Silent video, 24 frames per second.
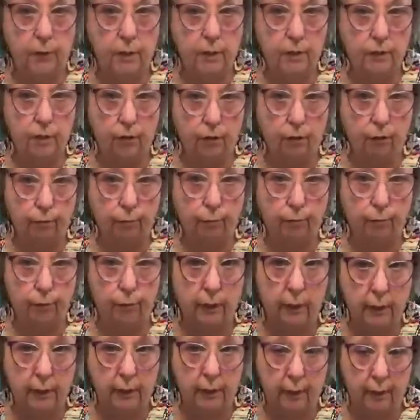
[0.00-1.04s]
these are
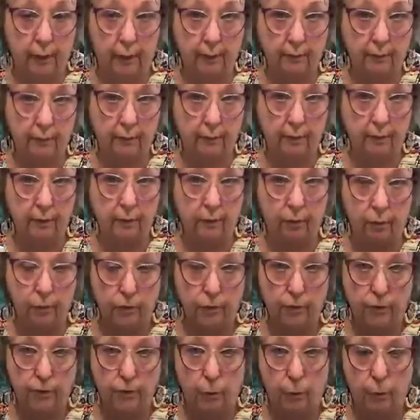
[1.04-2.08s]
really nice
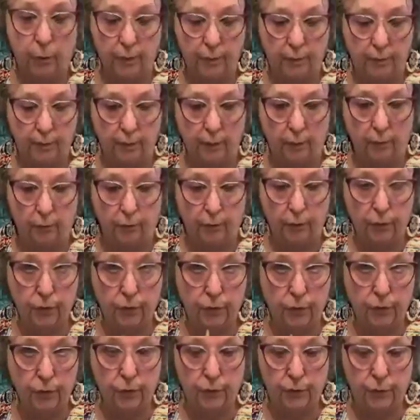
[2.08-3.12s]
easels that we sell.
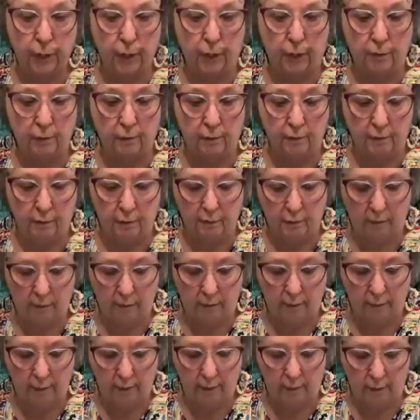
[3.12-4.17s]
There's two sizes. This
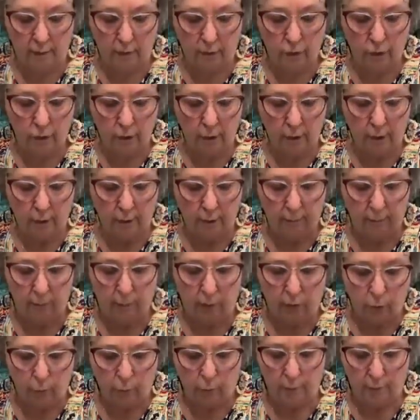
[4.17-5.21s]
is 8-inch.
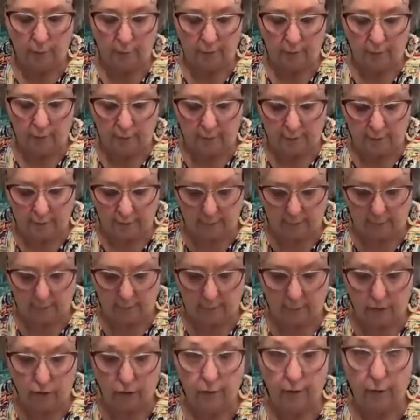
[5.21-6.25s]
The other one's
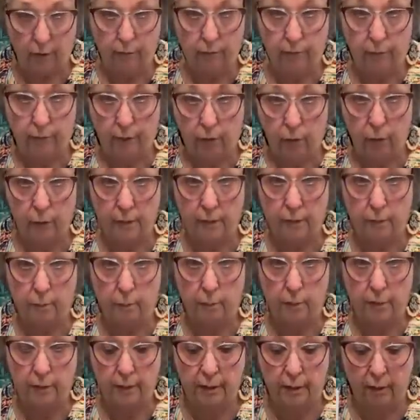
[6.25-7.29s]
6-inch. They're very
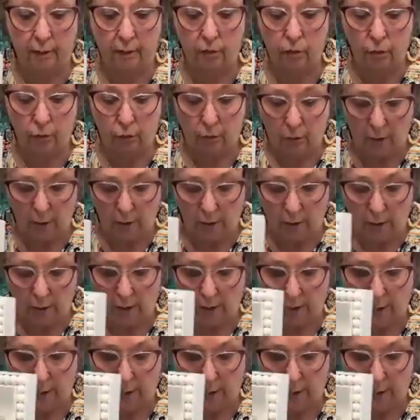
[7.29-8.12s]
substantial,